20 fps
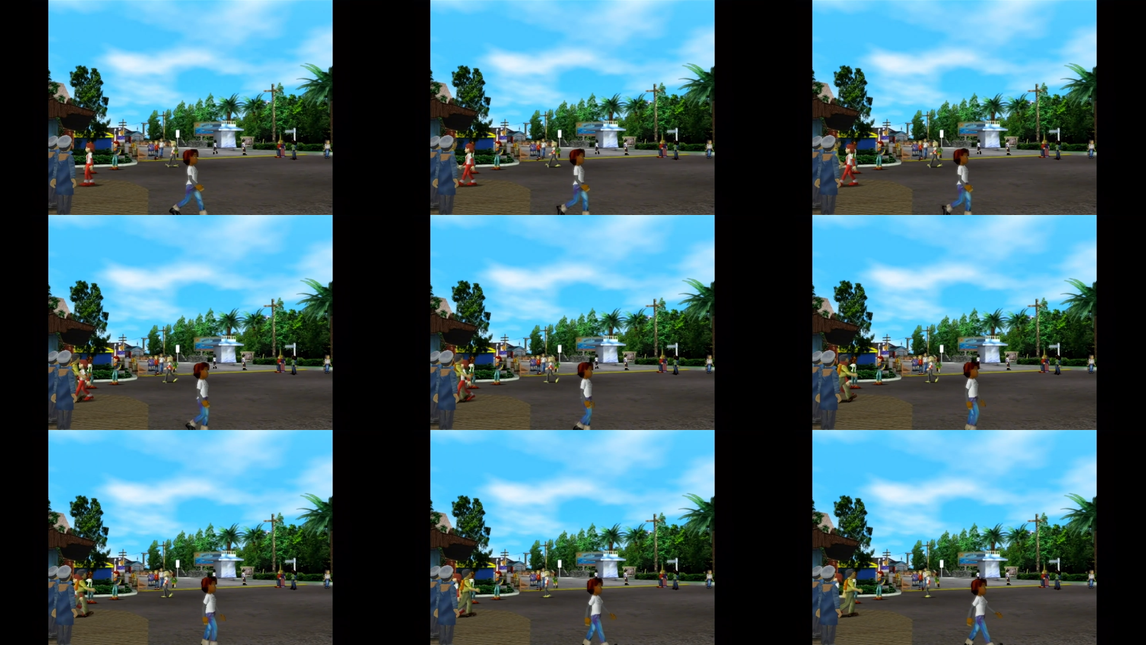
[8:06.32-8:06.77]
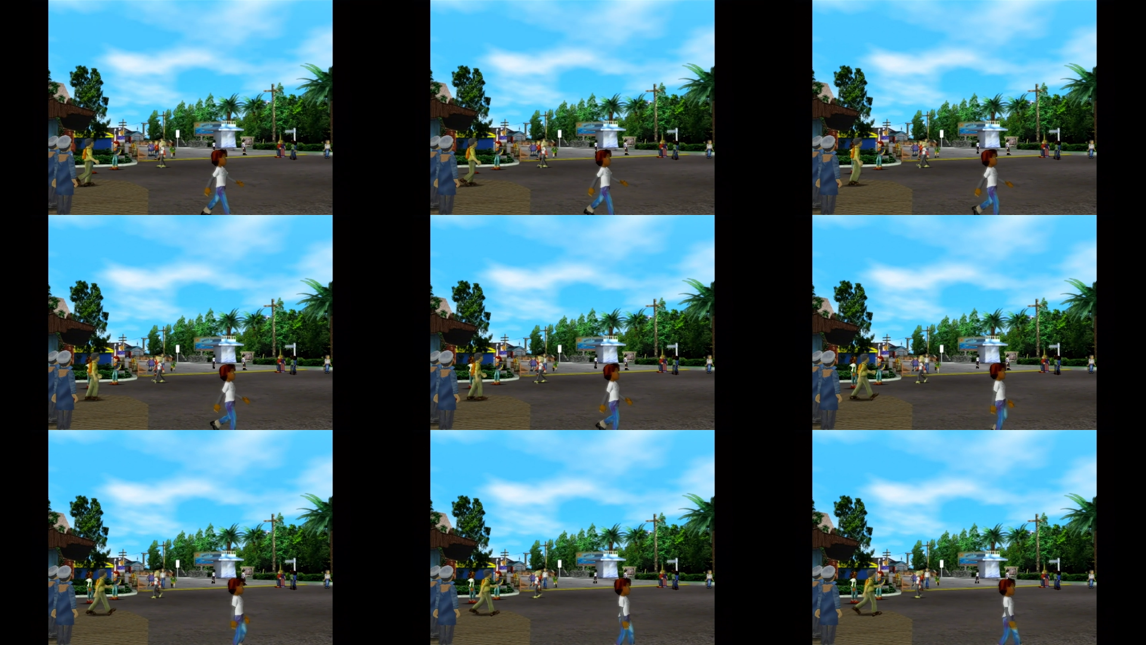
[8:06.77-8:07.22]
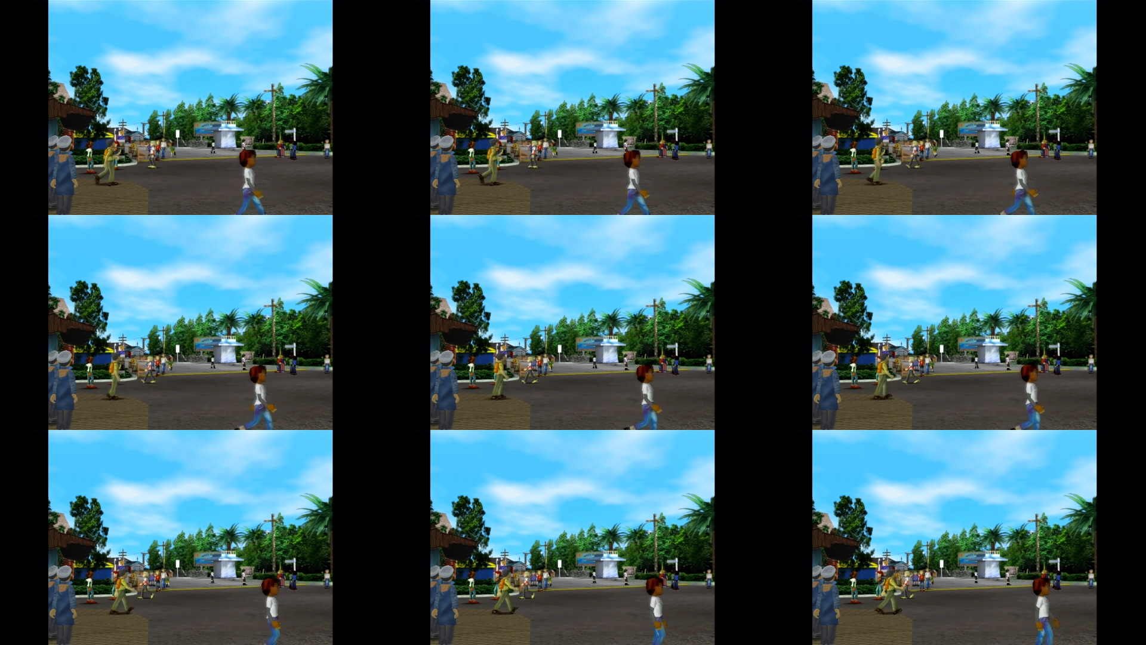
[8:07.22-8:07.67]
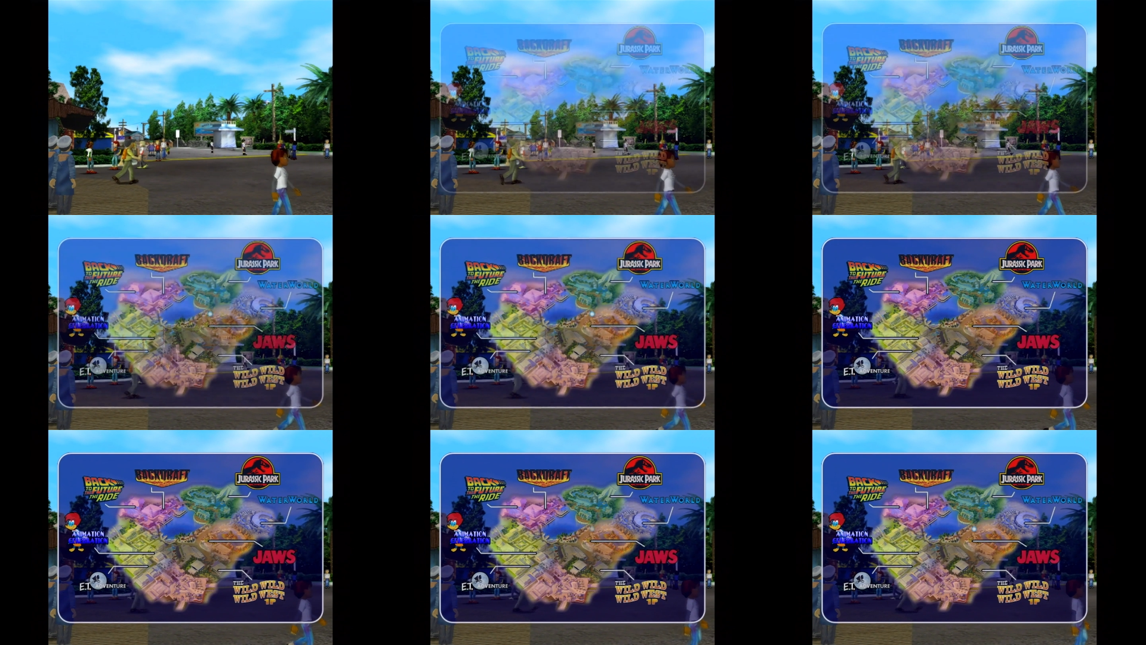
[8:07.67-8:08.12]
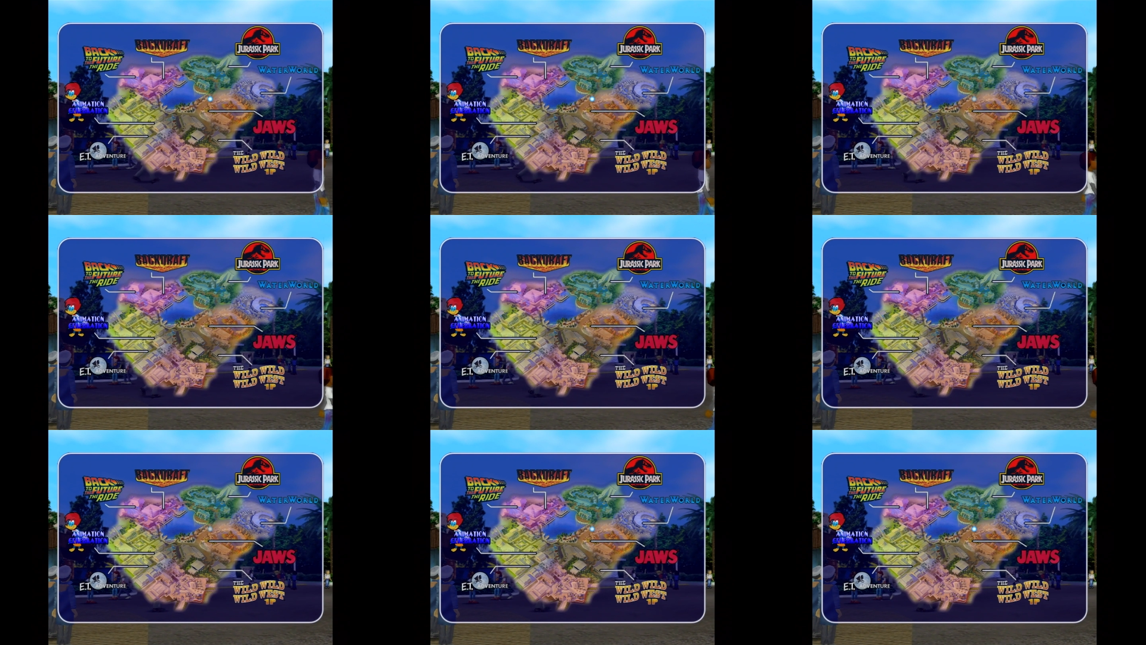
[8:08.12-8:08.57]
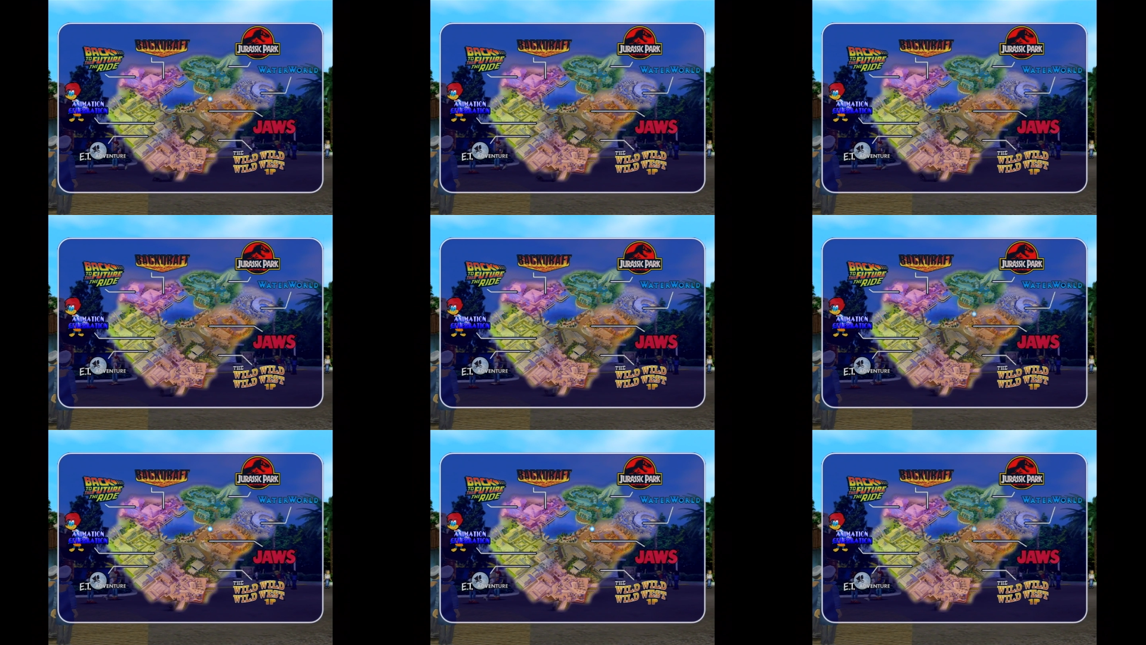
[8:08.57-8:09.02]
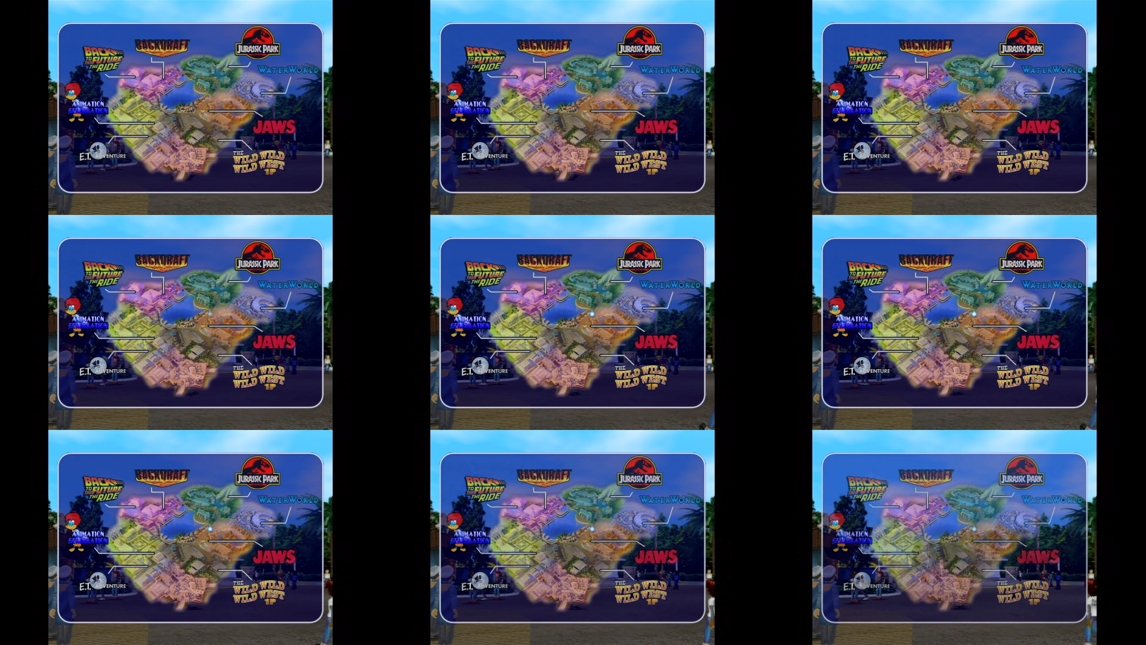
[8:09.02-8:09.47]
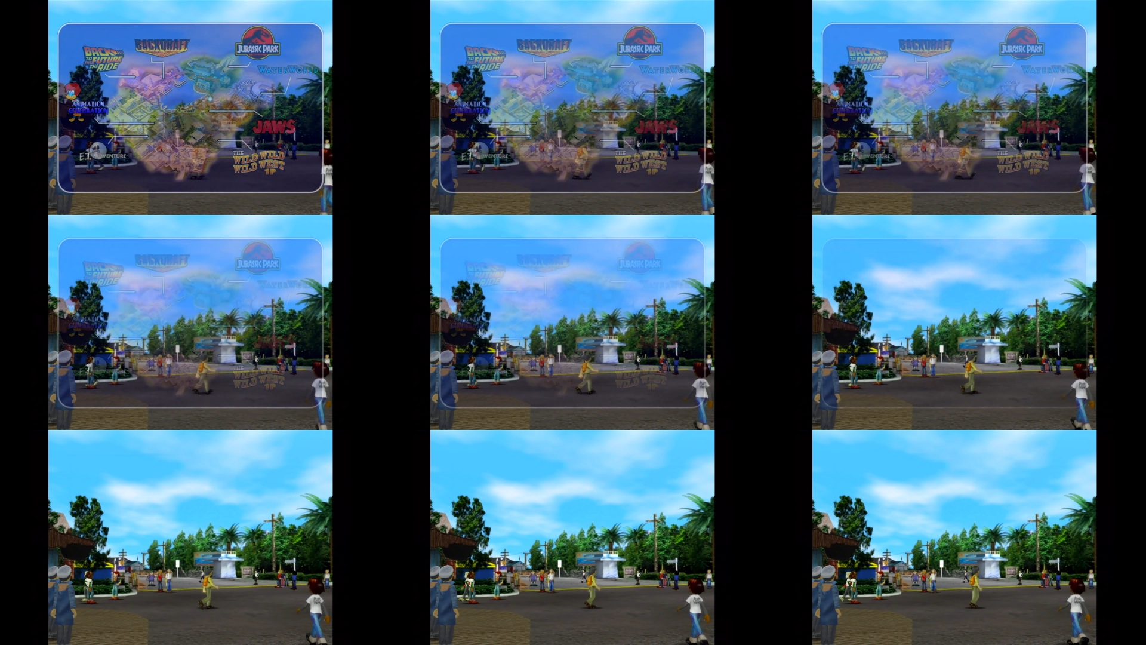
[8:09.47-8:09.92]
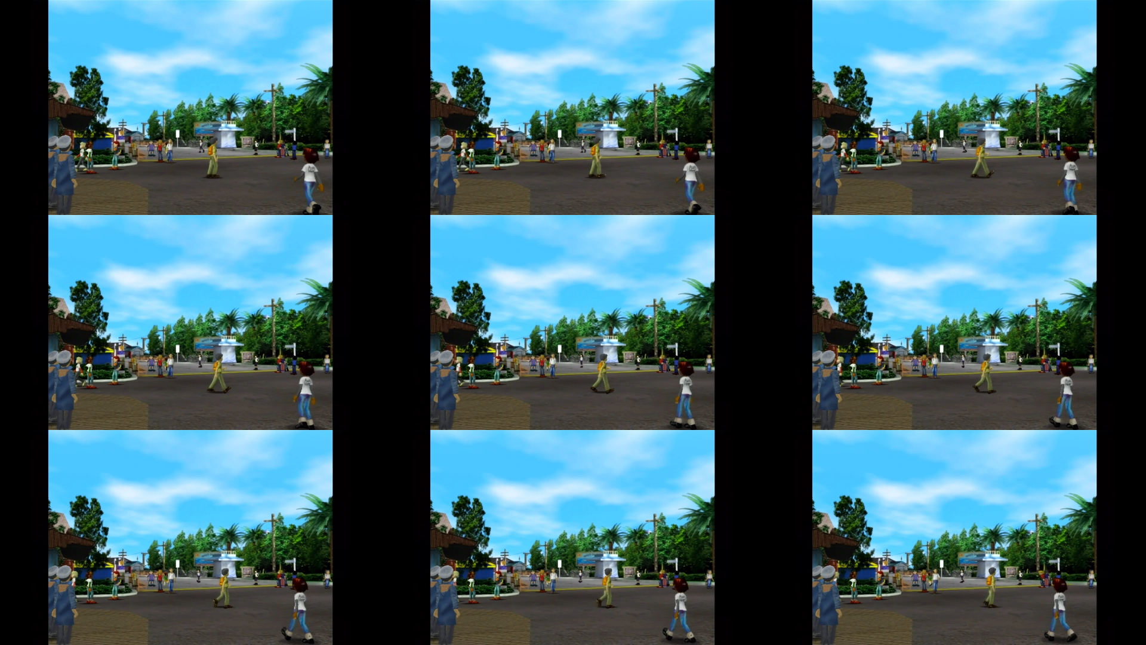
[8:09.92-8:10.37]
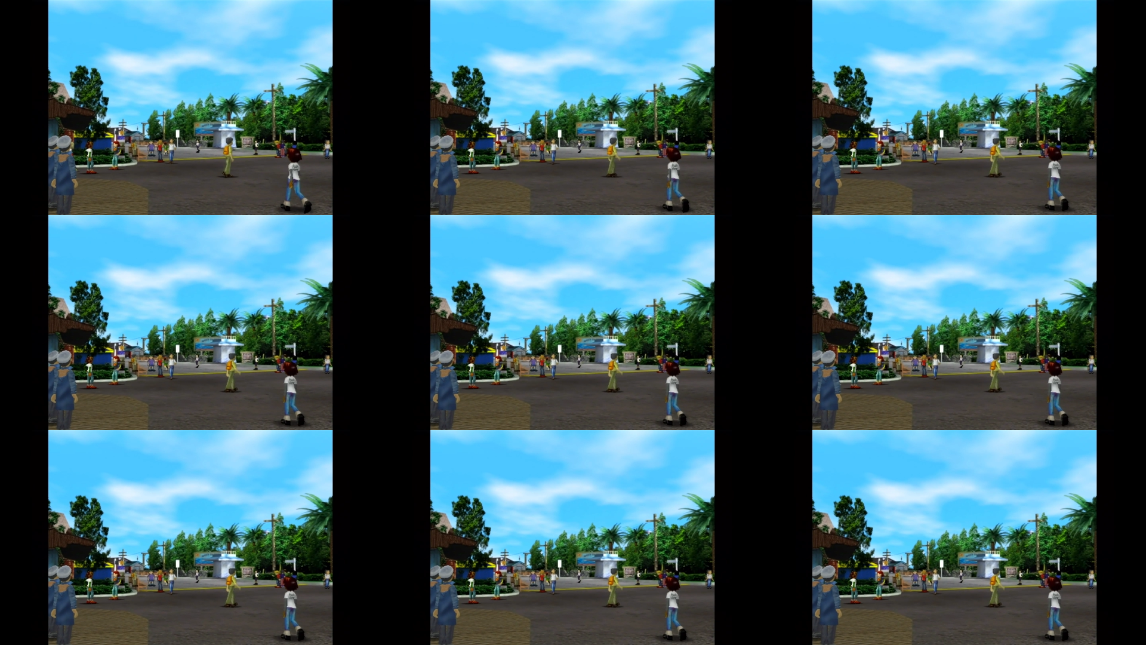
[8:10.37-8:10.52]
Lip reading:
(no speaker visible)